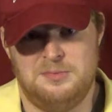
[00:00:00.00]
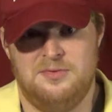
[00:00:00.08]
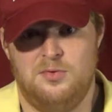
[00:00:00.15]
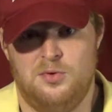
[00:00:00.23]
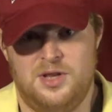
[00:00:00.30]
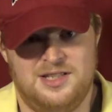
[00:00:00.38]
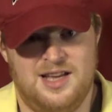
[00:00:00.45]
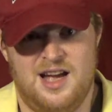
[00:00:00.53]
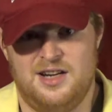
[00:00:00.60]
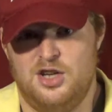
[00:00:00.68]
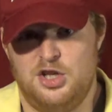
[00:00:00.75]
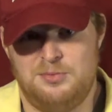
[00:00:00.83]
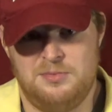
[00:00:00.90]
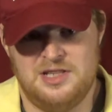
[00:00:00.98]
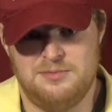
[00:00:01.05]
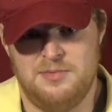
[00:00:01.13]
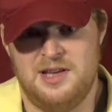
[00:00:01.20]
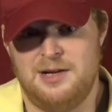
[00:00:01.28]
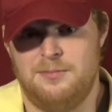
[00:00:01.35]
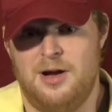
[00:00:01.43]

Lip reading: before they diagnosed me as manic